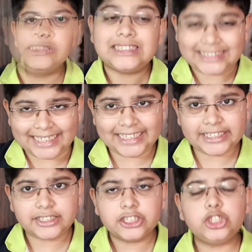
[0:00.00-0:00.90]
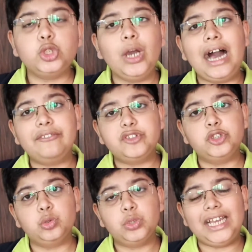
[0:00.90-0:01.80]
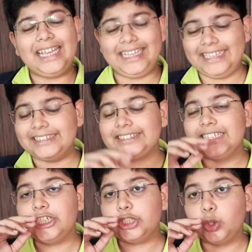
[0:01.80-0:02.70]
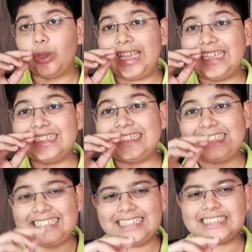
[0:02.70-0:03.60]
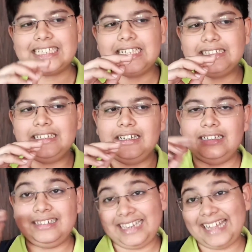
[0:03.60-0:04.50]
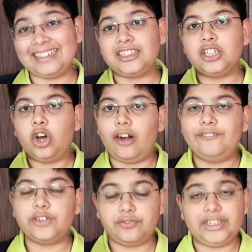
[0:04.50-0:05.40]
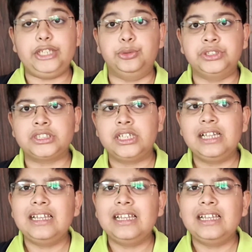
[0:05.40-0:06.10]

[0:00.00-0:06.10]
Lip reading: Second, you have to do is to increase the length of your videos.